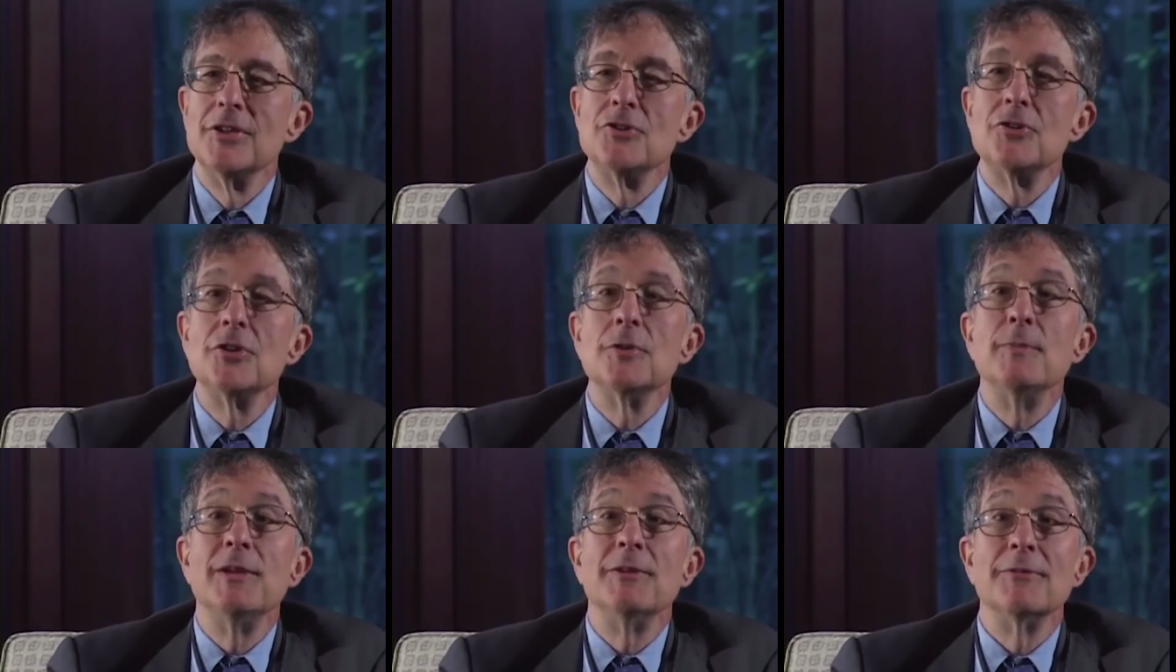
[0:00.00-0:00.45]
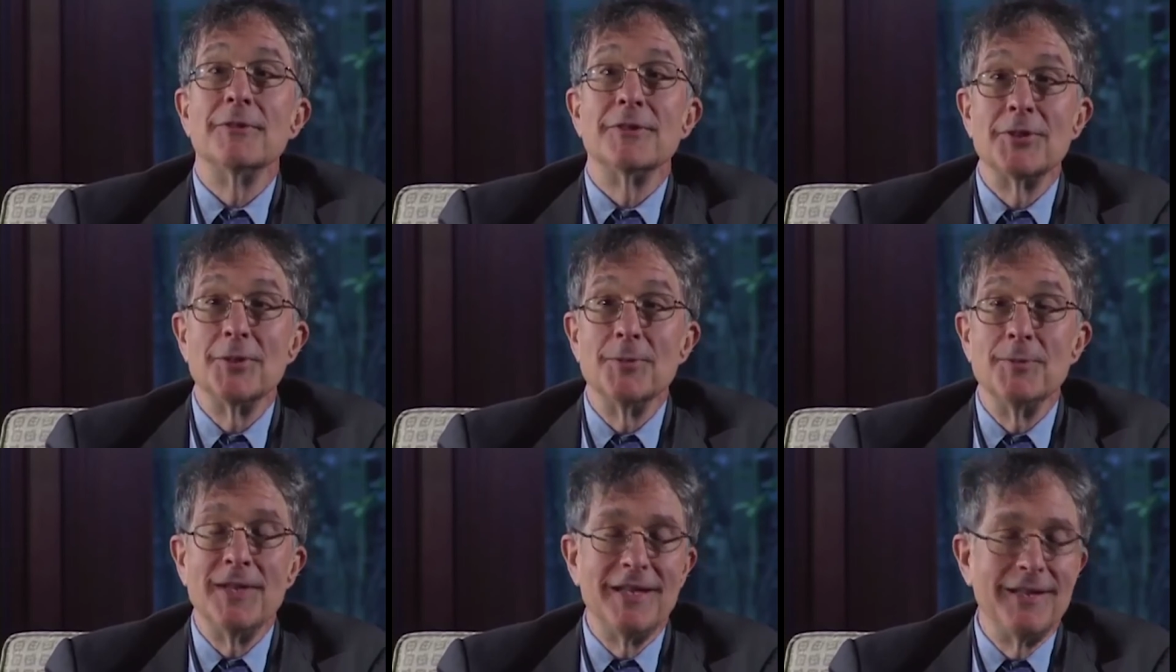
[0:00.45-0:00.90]
to be,
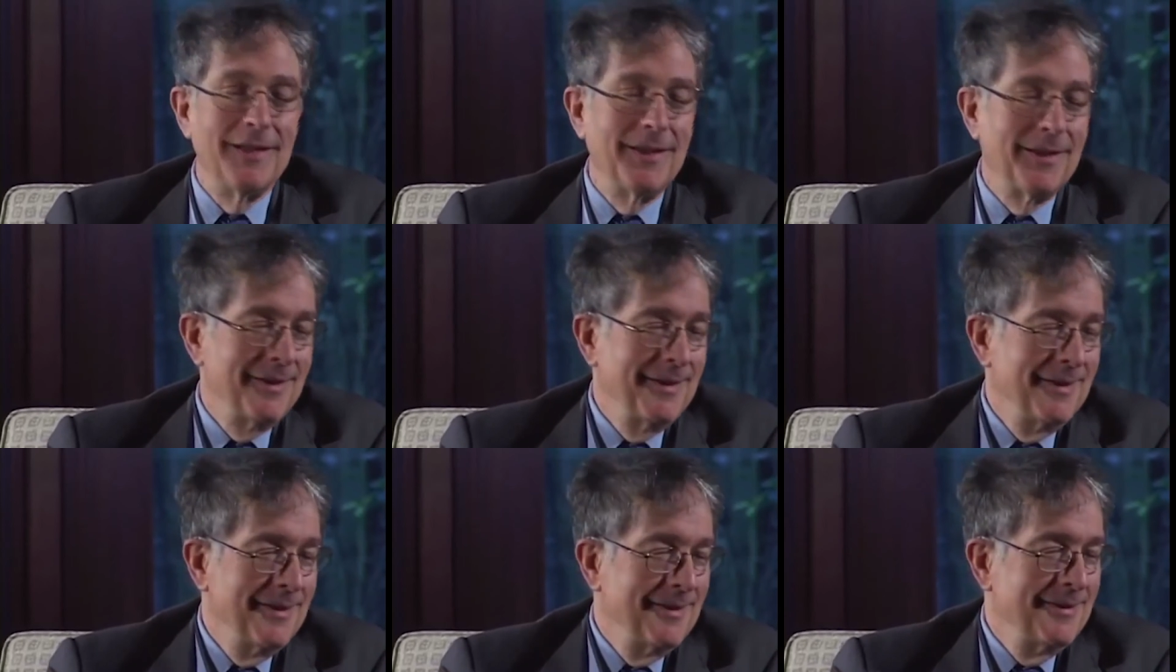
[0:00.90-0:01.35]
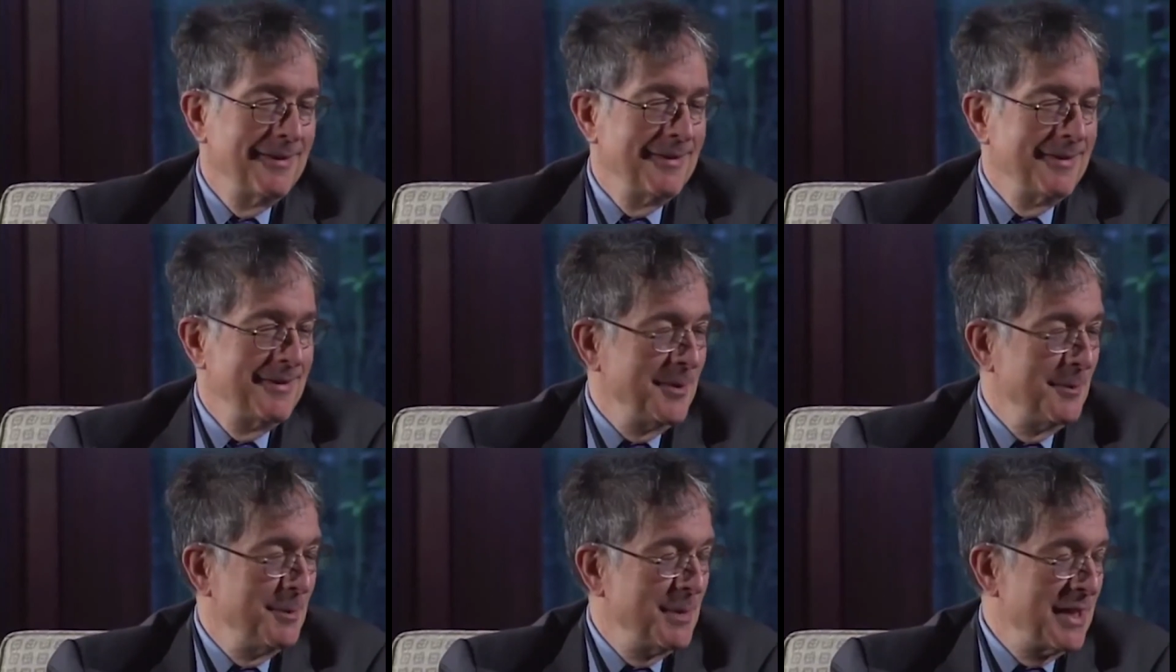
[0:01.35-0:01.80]
to be, uh,
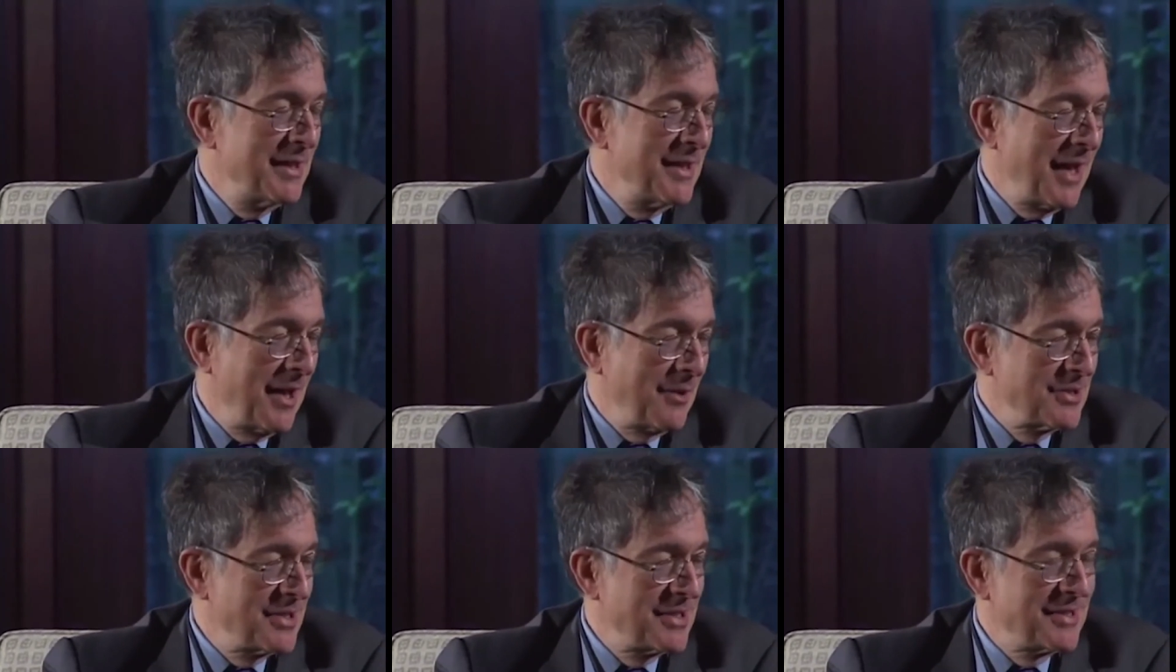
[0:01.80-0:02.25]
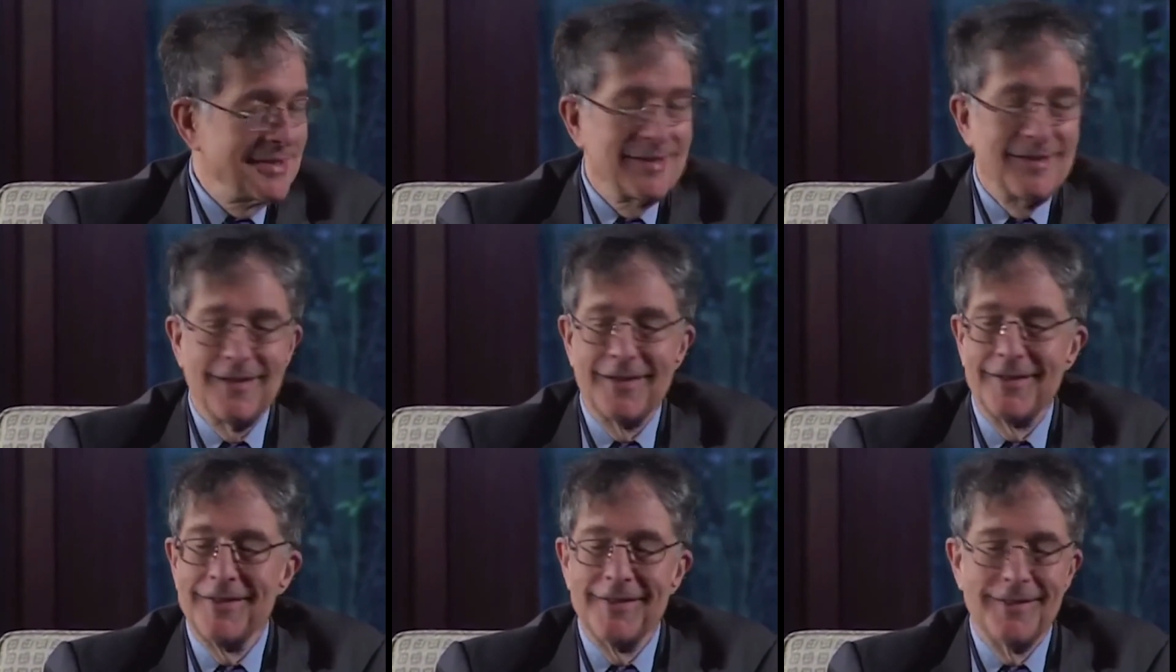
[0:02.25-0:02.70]
to be announced
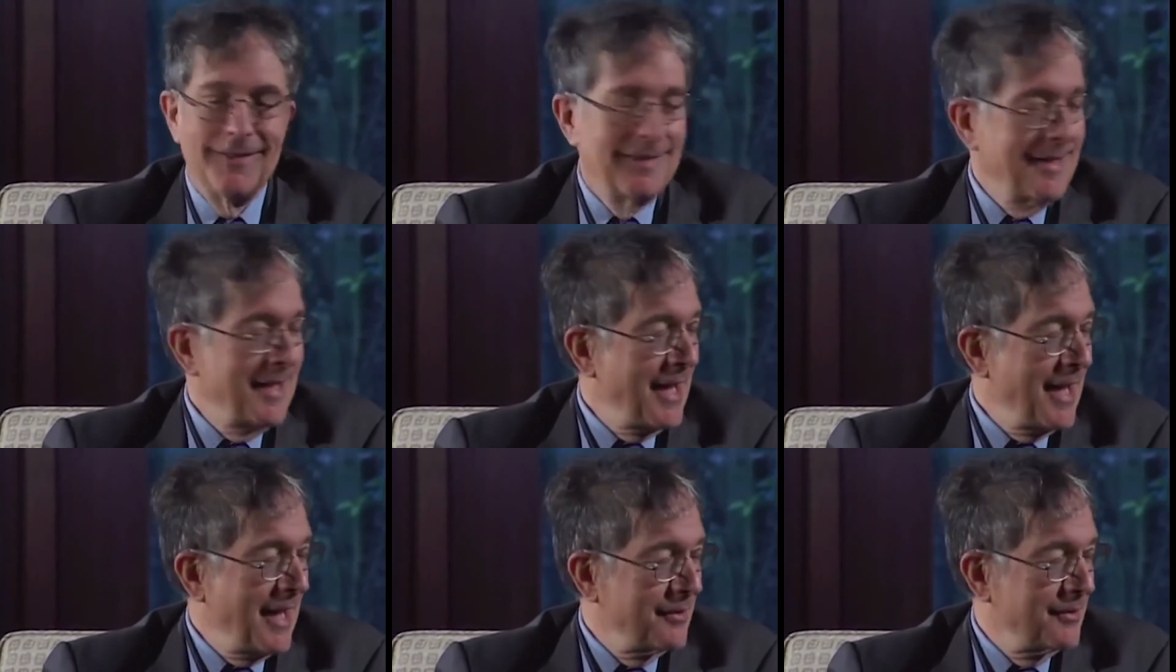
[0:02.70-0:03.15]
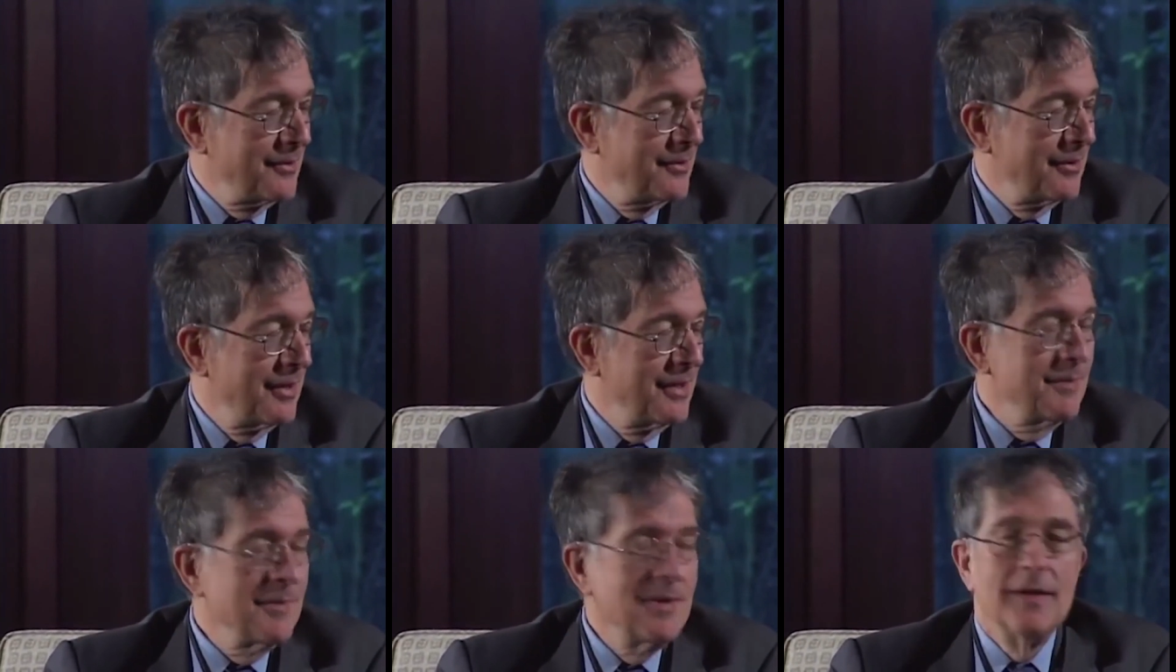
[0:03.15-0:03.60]
uh,
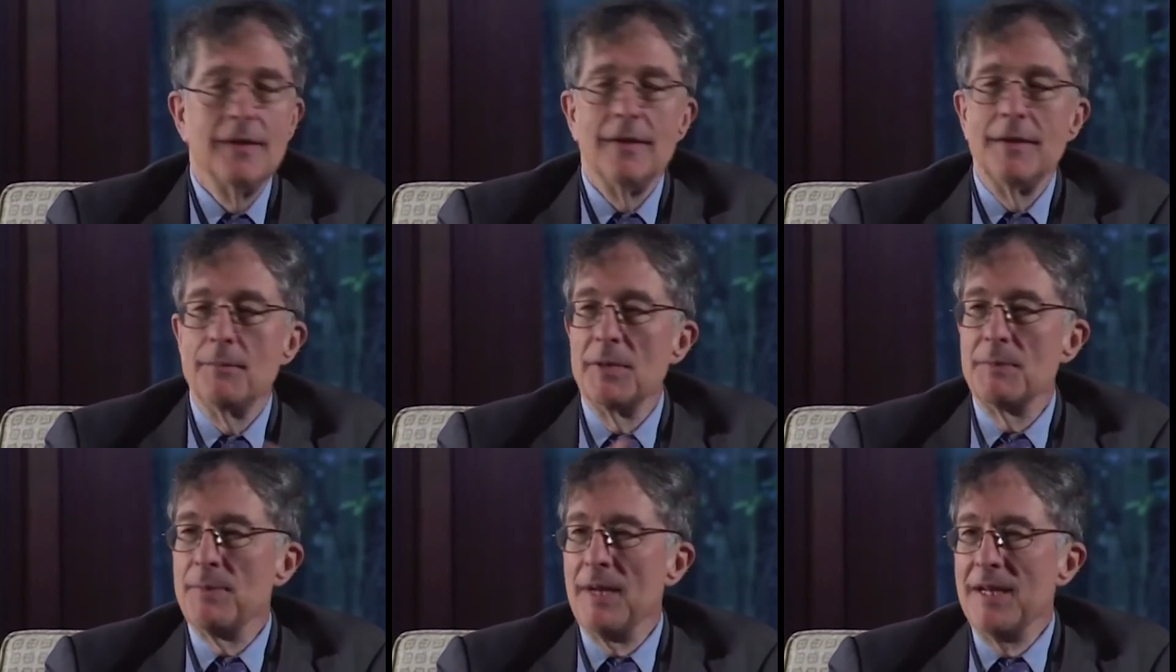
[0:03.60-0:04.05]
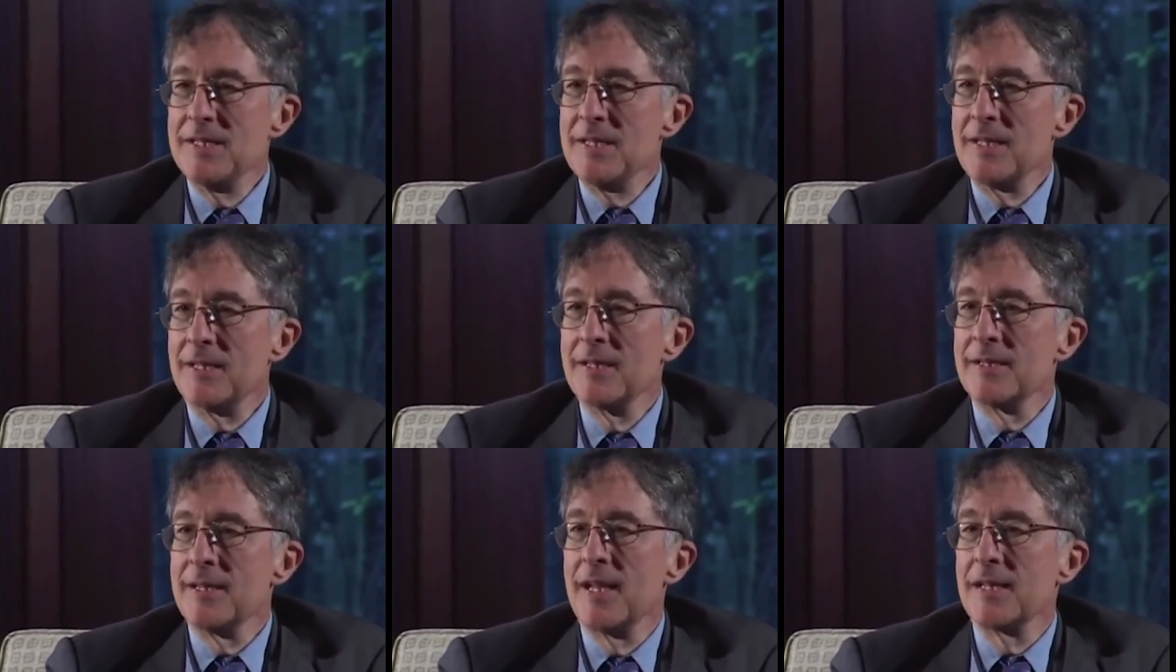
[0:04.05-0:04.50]
category. But
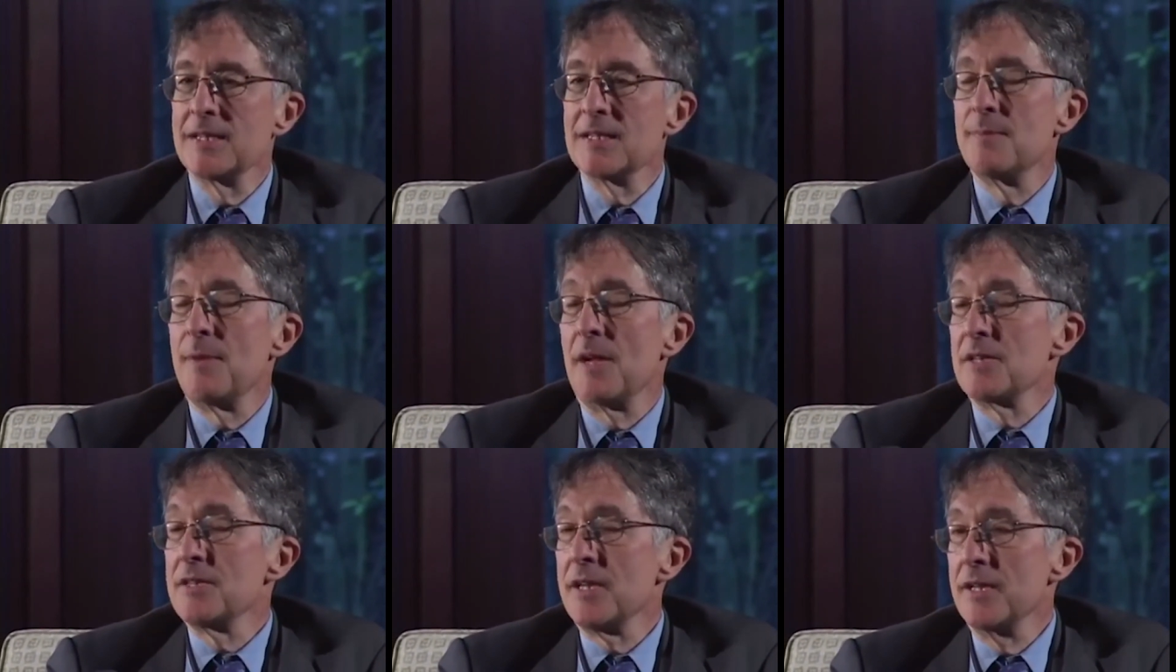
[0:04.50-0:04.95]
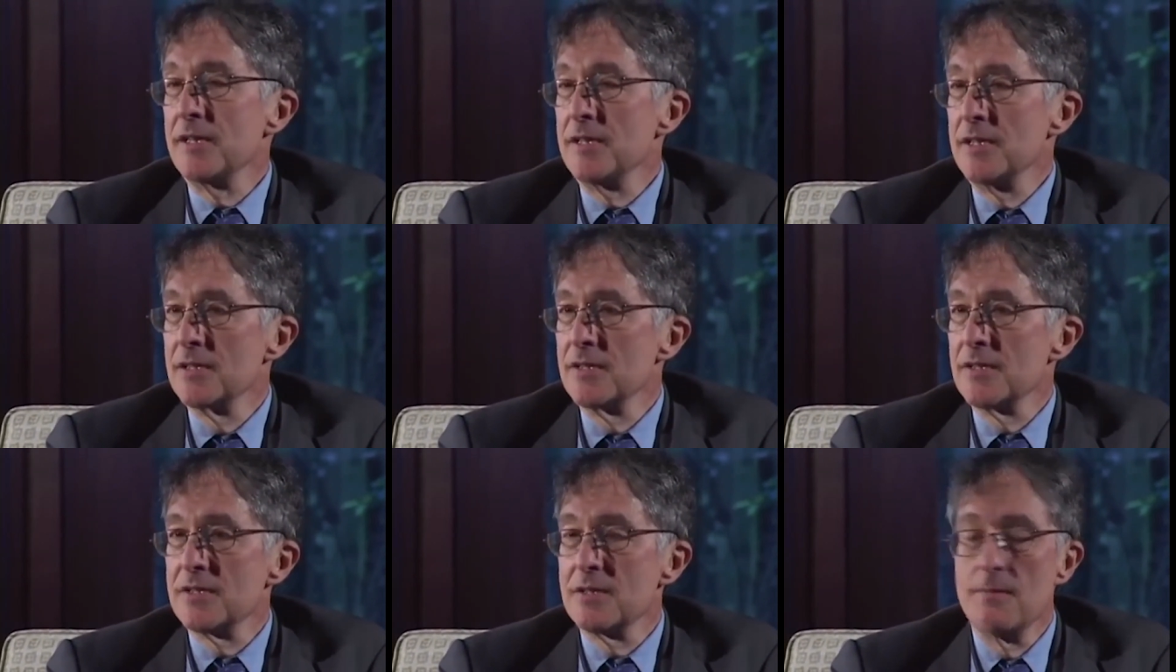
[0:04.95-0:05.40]
basically it takes about ten
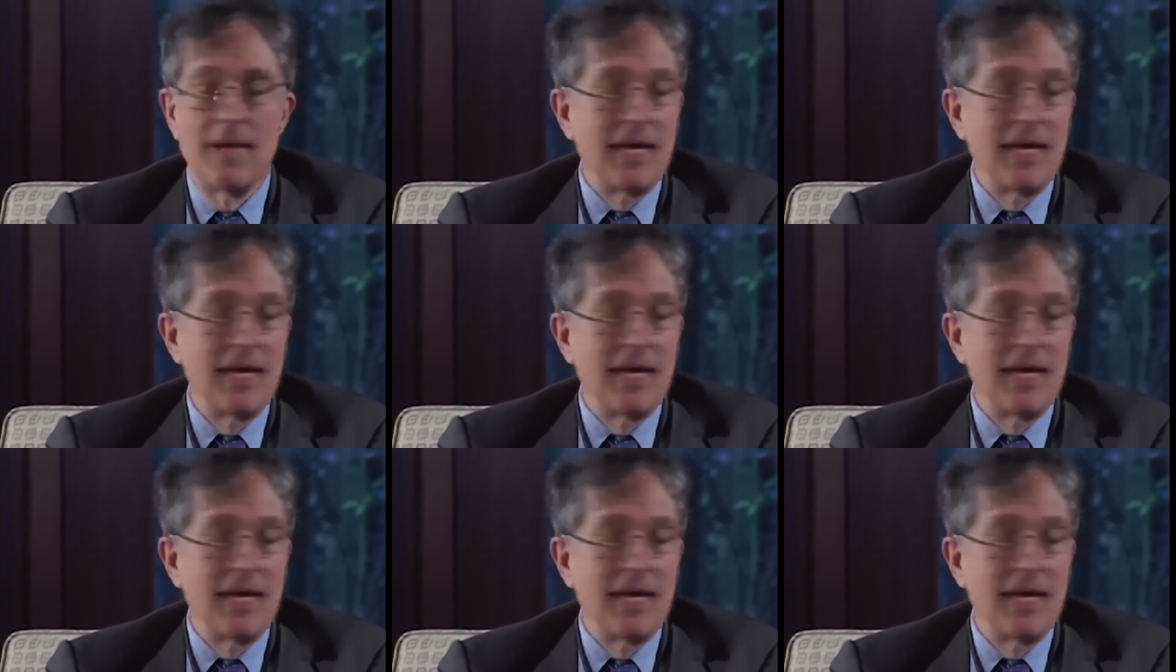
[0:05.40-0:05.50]
years to